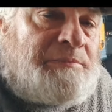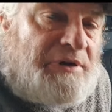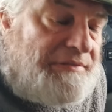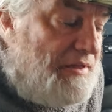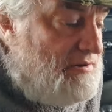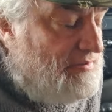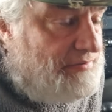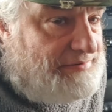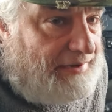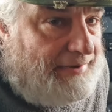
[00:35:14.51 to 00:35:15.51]
But at the end of
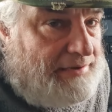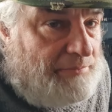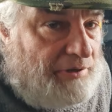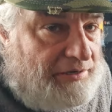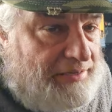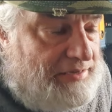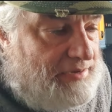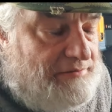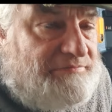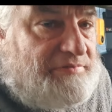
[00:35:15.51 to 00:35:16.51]
the day, I'm only
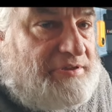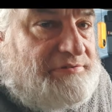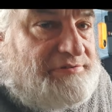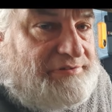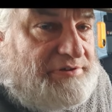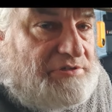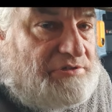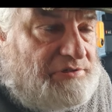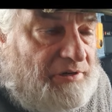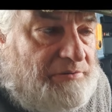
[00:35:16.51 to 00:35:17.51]
into this
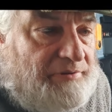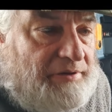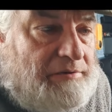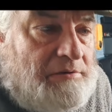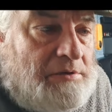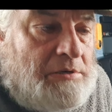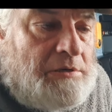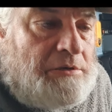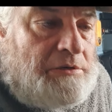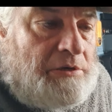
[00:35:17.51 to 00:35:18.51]
so that,
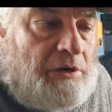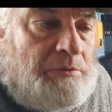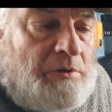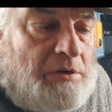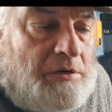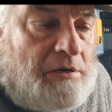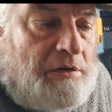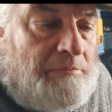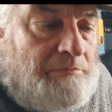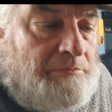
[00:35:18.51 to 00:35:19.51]
you know,
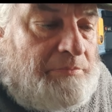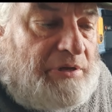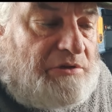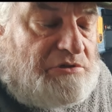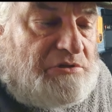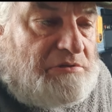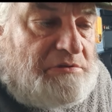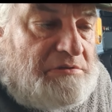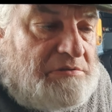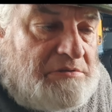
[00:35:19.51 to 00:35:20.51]
because
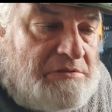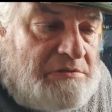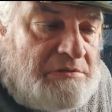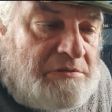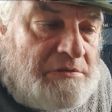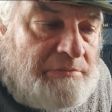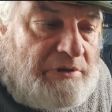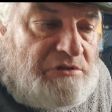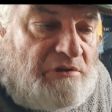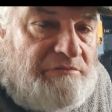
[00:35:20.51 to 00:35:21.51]

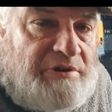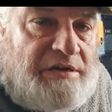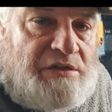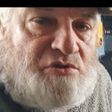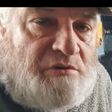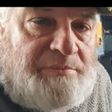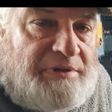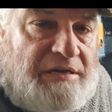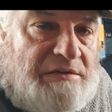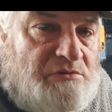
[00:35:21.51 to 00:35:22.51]
I really enjoy
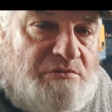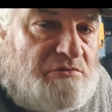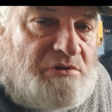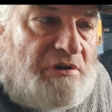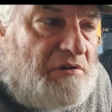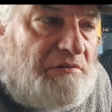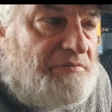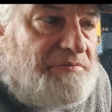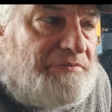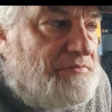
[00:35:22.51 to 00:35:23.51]
being outdoors, and I
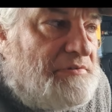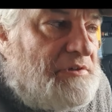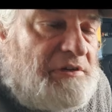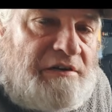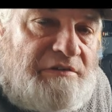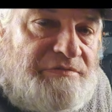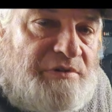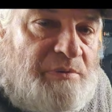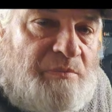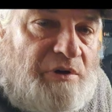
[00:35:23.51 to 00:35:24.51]
love
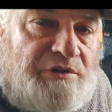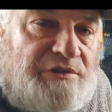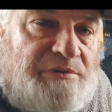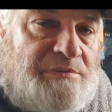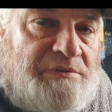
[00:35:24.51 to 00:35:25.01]
doing what I do,